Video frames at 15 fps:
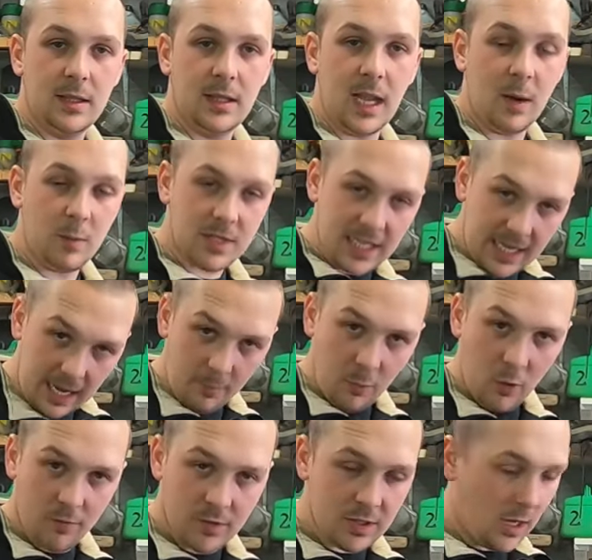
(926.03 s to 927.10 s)
then it was the cam
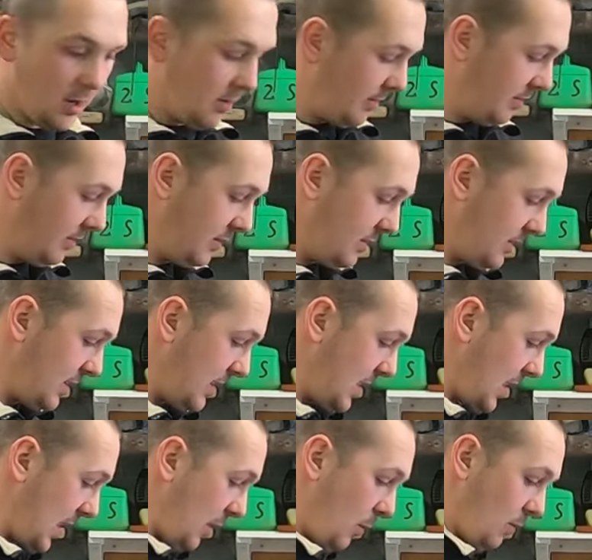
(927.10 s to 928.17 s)
covers off,
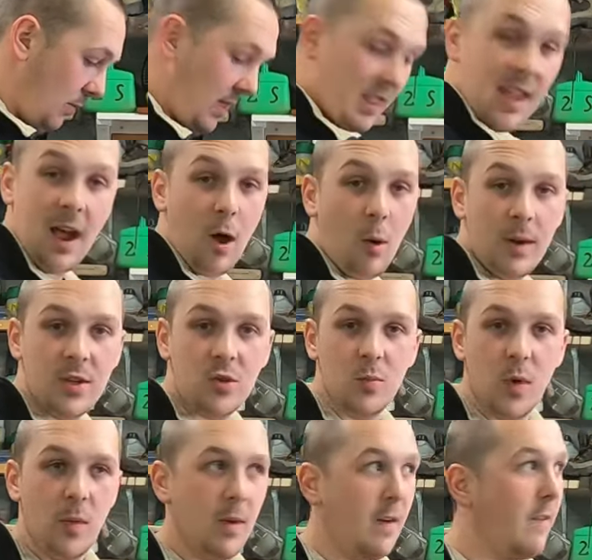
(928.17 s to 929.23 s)
and that all went
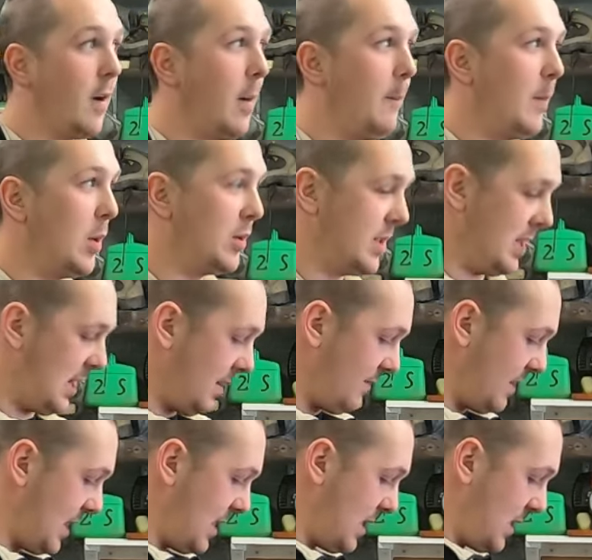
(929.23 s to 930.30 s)
smoothly. I thought buzzing all of
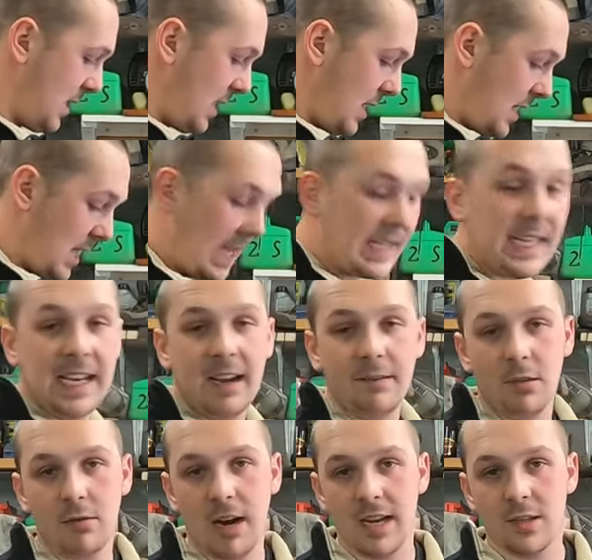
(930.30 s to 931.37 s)
it in. Didn't have
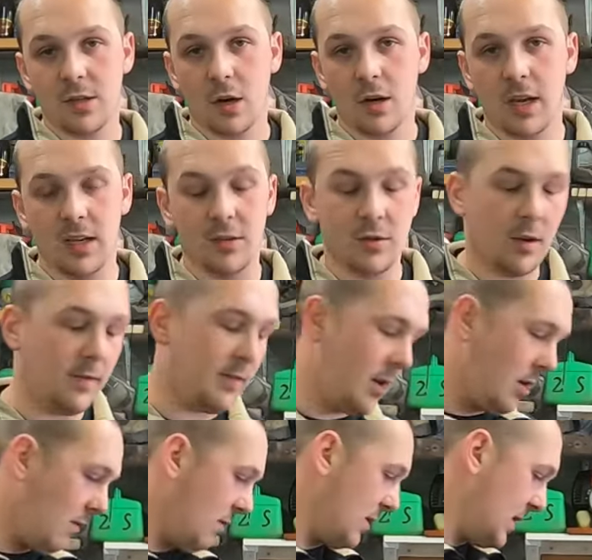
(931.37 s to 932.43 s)
the right sockets, so I
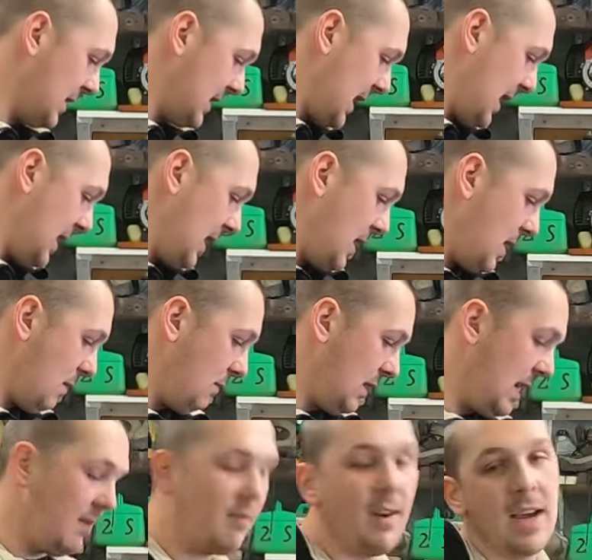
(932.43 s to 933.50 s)
thought to take the
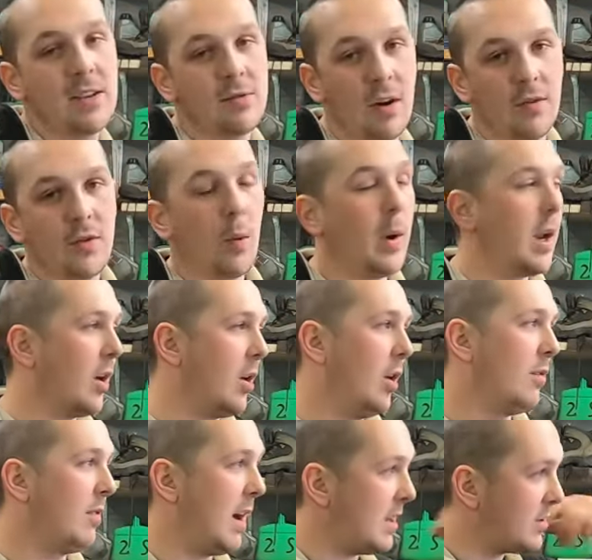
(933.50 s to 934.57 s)
dephaser off, so I went and
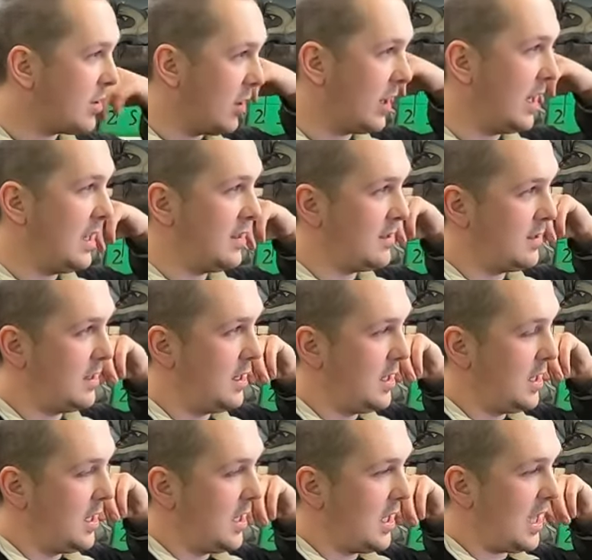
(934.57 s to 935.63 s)
got the right sockets.
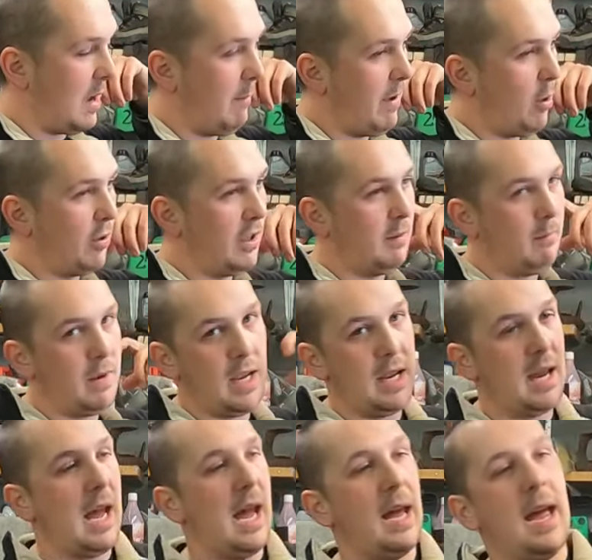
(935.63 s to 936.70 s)
Like
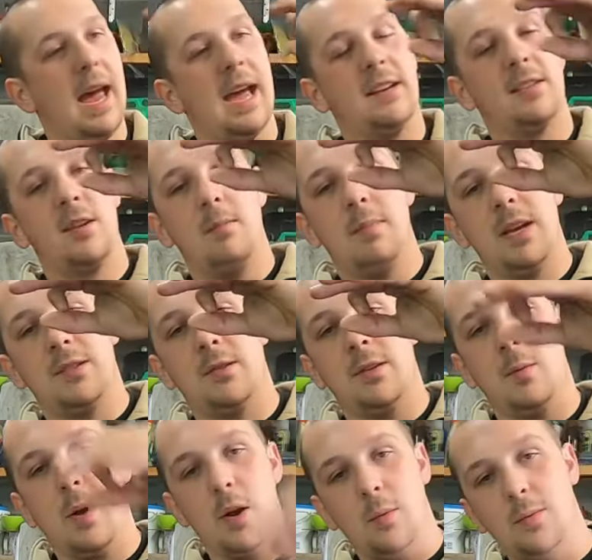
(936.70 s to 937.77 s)
my hexagon bits
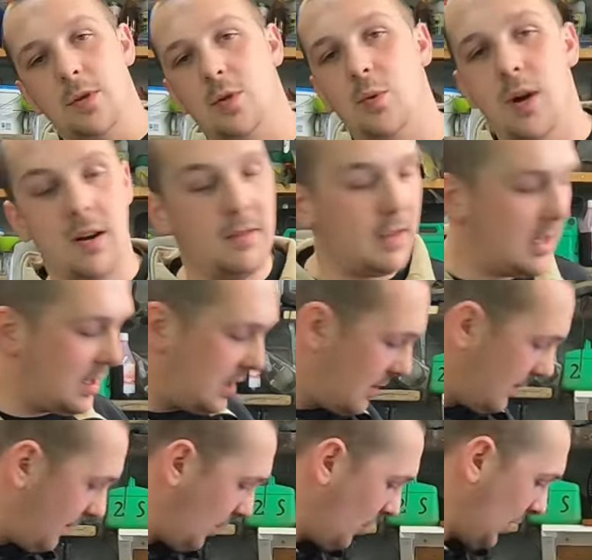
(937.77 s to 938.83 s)
only went up to 12 and I needed
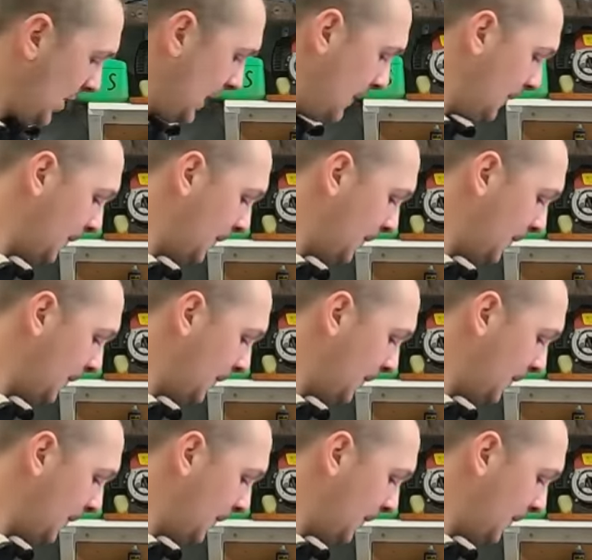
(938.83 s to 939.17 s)
a 14.